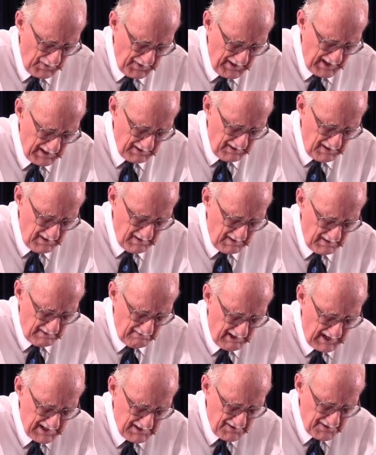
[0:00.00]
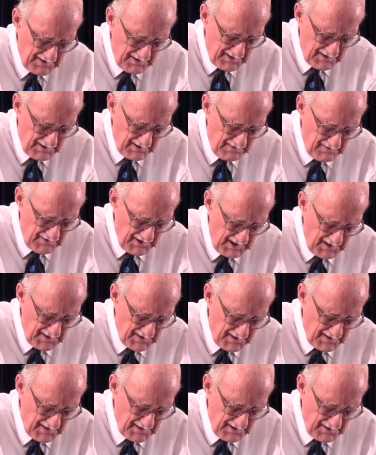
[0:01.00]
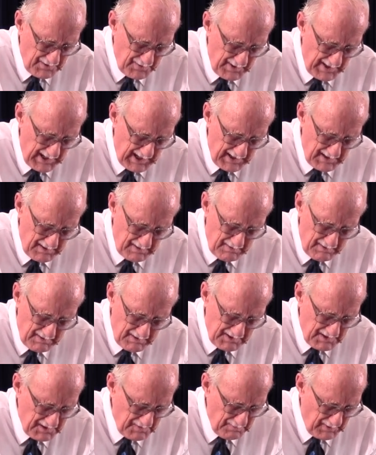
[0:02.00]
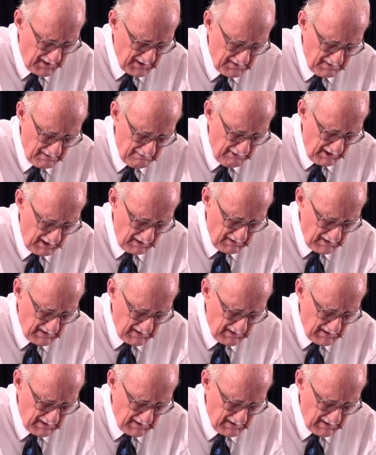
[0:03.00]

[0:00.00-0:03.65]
We thank thee that the righteousness of Jesus is without spot or